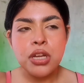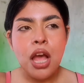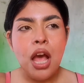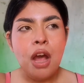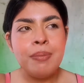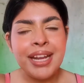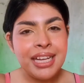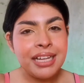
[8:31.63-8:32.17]

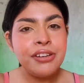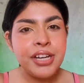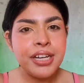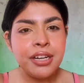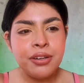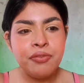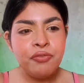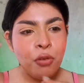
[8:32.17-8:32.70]
mainly
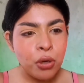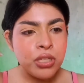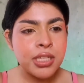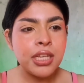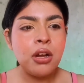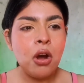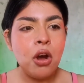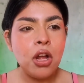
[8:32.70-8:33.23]
created
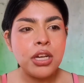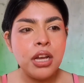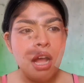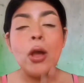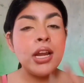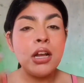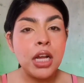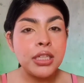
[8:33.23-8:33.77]
focusing on
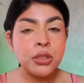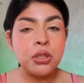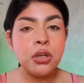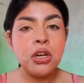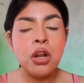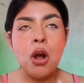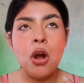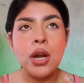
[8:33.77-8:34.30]
oil
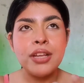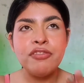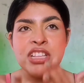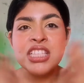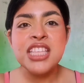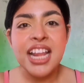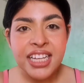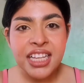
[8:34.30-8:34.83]
control or even
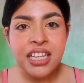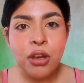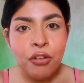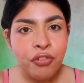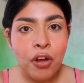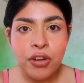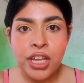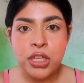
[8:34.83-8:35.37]
setting your
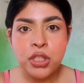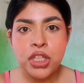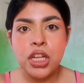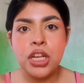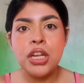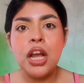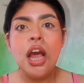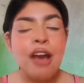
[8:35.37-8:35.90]

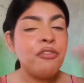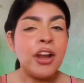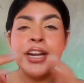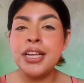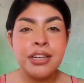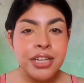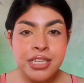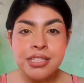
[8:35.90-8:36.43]
foundation,
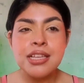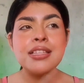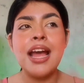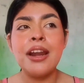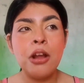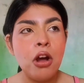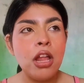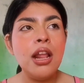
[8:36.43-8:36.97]
avoiding creases
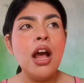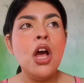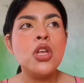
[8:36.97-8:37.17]
and all.